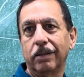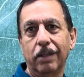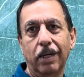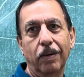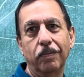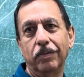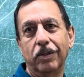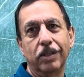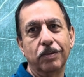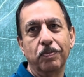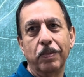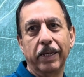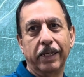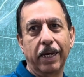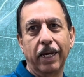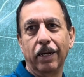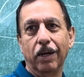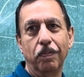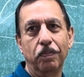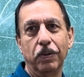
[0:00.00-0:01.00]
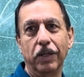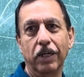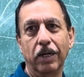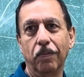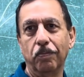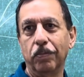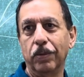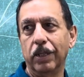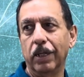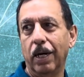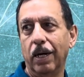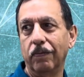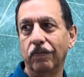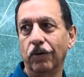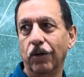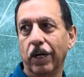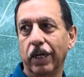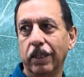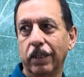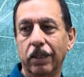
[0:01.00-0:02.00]
I'm just making up a number. I have
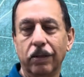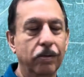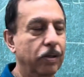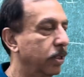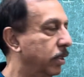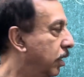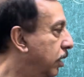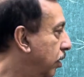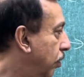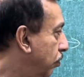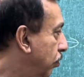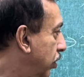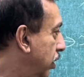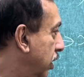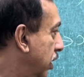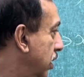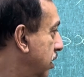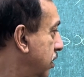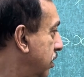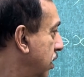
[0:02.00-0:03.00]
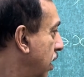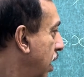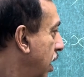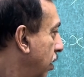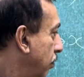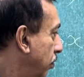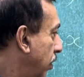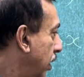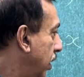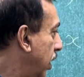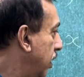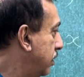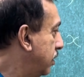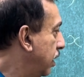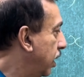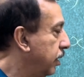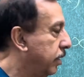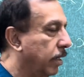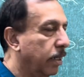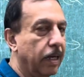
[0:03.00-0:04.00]
no idea what the number is, but let's
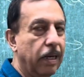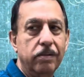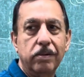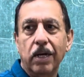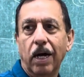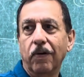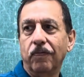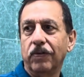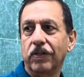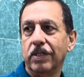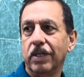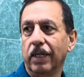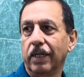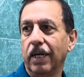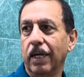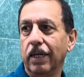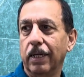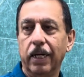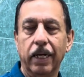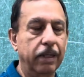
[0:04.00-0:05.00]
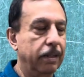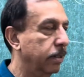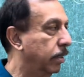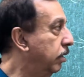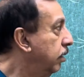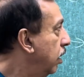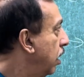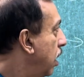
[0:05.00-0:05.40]
say it arrives half a second later.